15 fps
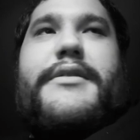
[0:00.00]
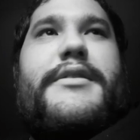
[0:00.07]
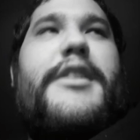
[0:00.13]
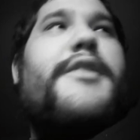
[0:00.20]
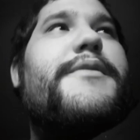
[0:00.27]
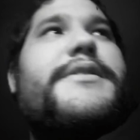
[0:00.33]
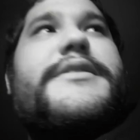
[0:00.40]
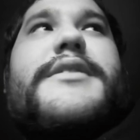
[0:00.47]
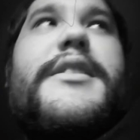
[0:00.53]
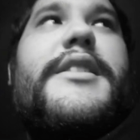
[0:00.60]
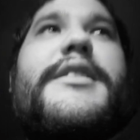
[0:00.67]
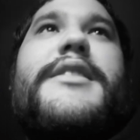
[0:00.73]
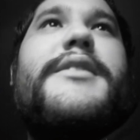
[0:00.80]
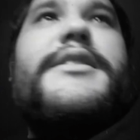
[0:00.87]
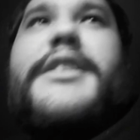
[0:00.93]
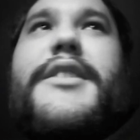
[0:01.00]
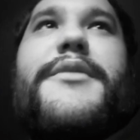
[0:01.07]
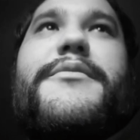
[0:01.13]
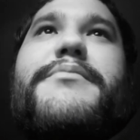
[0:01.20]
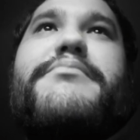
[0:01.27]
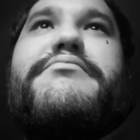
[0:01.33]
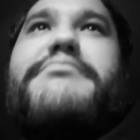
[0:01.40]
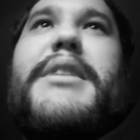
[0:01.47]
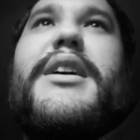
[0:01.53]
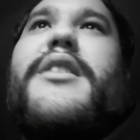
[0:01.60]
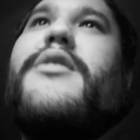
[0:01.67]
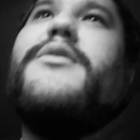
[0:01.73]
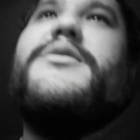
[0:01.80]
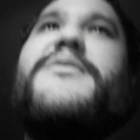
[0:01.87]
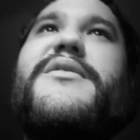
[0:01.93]
None of my
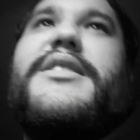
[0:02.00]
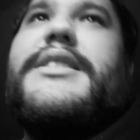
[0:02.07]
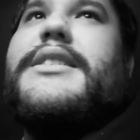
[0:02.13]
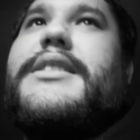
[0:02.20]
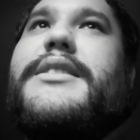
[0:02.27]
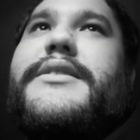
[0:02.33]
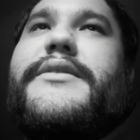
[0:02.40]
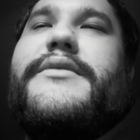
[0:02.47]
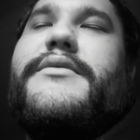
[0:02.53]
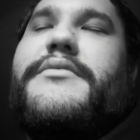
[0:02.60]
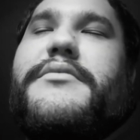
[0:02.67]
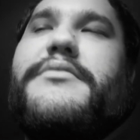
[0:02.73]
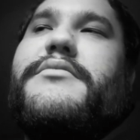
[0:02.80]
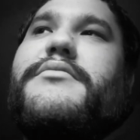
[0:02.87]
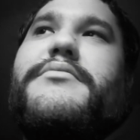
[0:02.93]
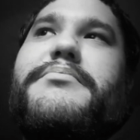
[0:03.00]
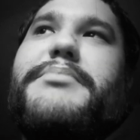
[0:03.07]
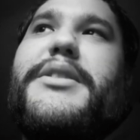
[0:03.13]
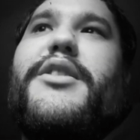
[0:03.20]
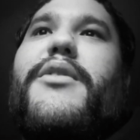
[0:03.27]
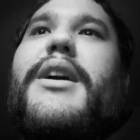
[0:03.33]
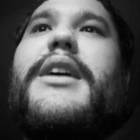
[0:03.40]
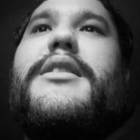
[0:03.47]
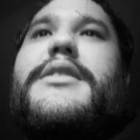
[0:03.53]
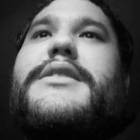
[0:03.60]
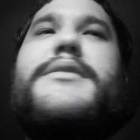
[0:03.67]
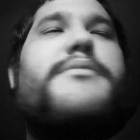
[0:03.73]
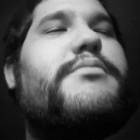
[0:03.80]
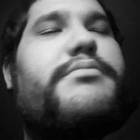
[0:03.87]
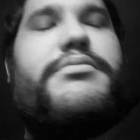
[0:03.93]
uncles really been around
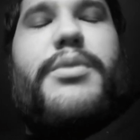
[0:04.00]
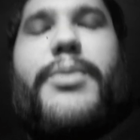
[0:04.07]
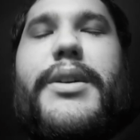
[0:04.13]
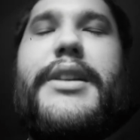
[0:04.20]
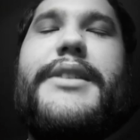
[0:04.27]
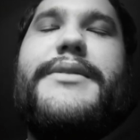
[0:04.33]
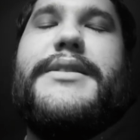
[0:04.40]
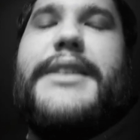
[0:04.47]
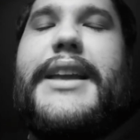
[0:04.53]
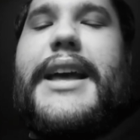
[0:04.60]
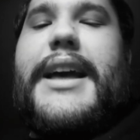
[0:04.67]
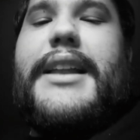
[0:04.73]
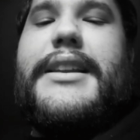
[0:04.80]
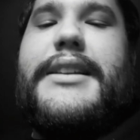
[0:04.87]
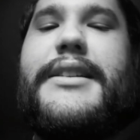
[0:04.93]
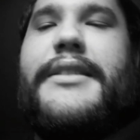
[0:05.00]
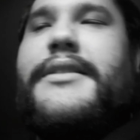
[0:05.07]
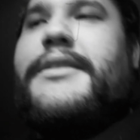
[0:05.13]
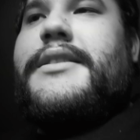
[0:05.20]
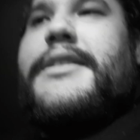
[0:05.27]
because the one lives in Cali.